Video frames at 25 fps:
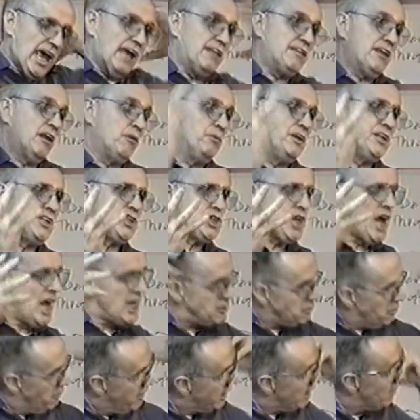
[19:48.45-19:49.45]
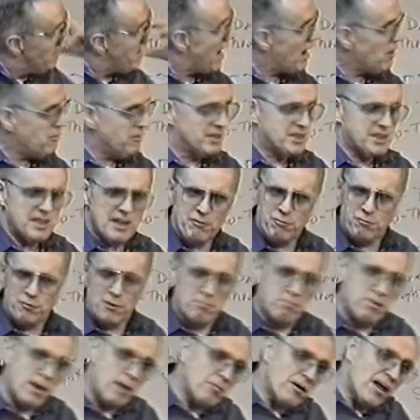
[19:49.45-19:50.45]
and then we change. When we come out, we're
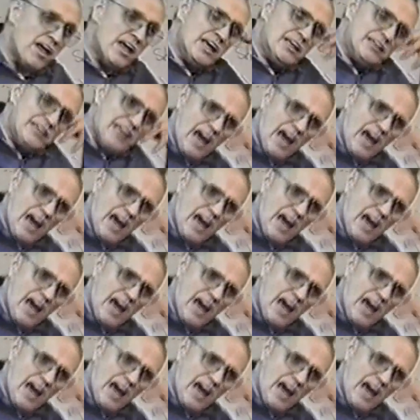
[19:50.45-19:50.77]
different people.